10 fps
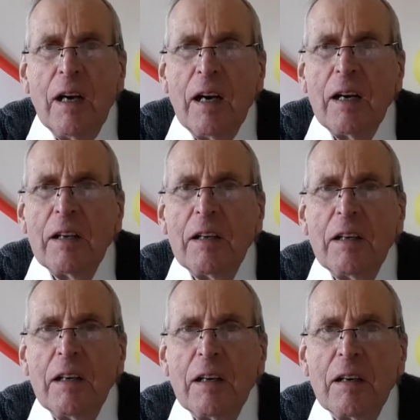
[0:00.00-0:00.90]

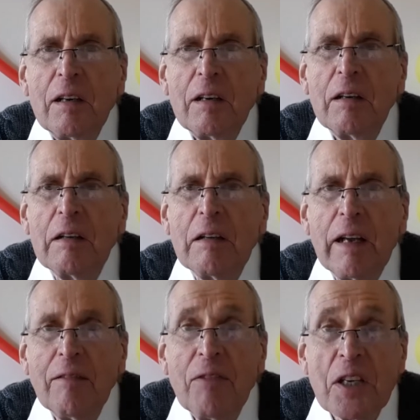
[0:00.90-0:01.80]
and
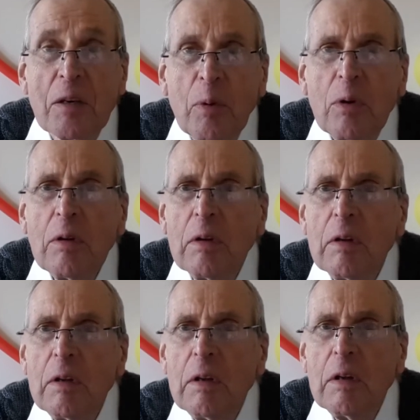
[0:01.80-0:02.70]
invisible,
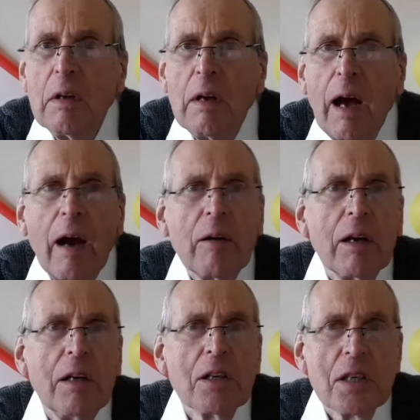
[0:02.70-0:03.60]
how
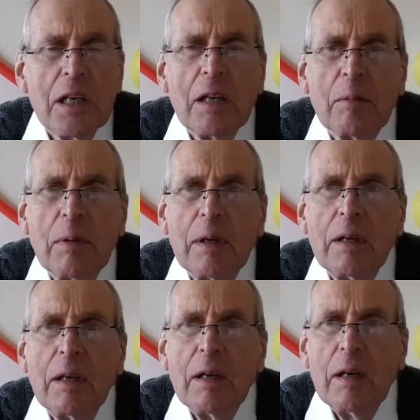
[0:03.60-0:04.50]
can you see them?
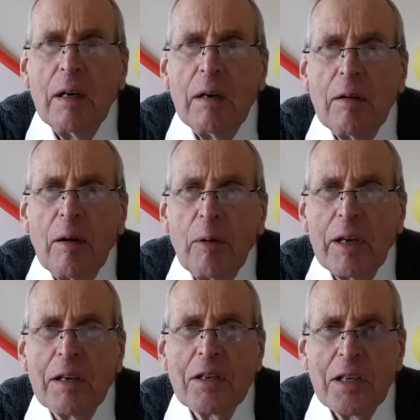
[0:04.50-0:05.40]
Well, we
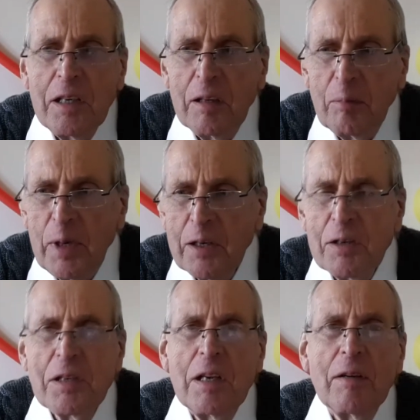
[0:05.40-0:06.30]
can see them
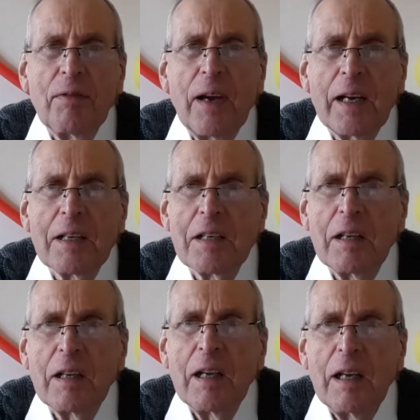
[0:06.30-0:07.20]
because the effects
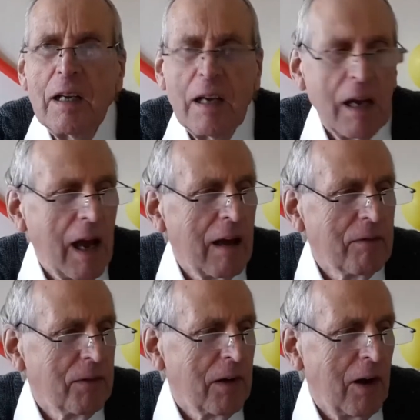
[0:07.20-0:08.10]
that they
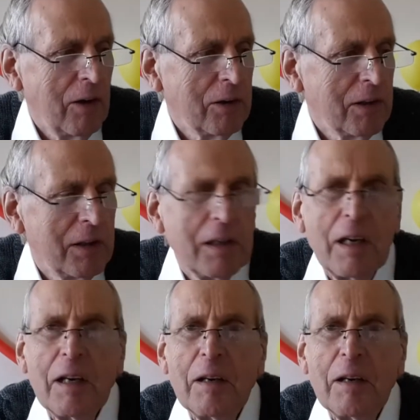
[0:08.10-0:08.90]
have on